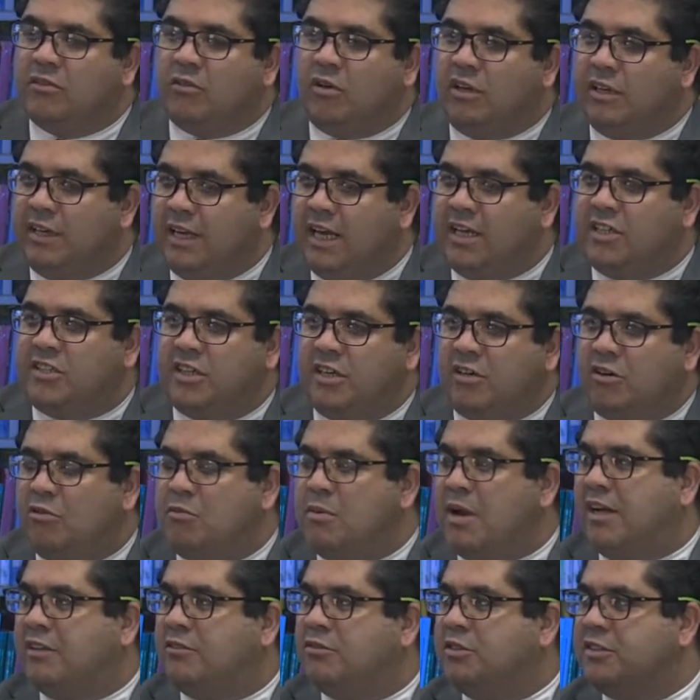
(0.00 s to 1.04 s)
nature go
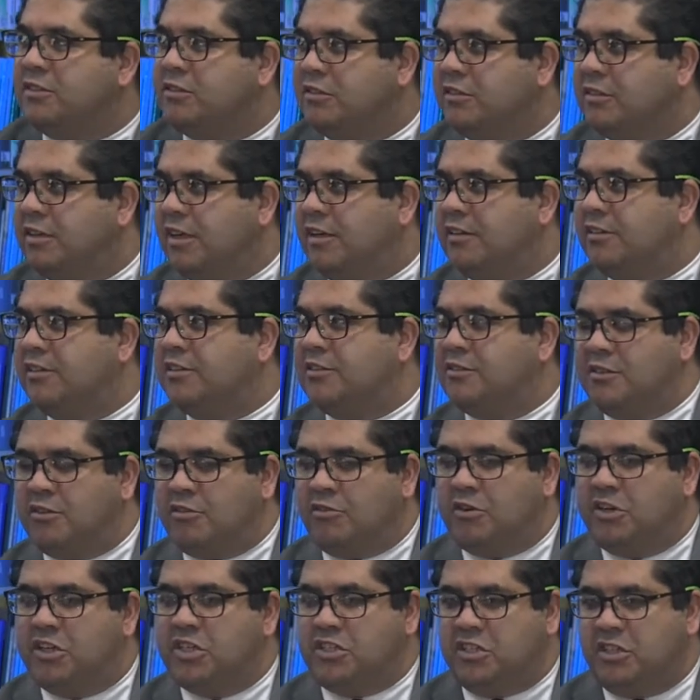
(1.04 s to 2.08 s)
back to its
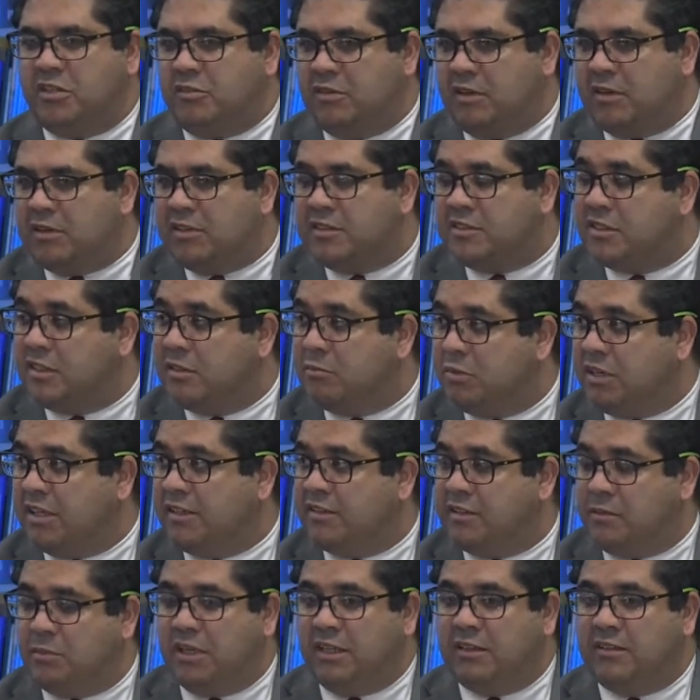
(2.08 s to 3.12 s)
origin, and it can
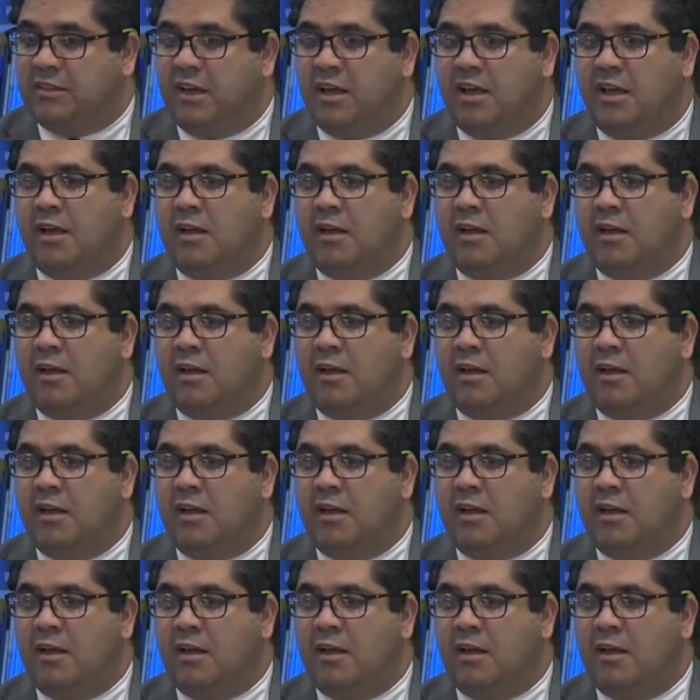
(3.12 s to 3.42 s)
rebuild.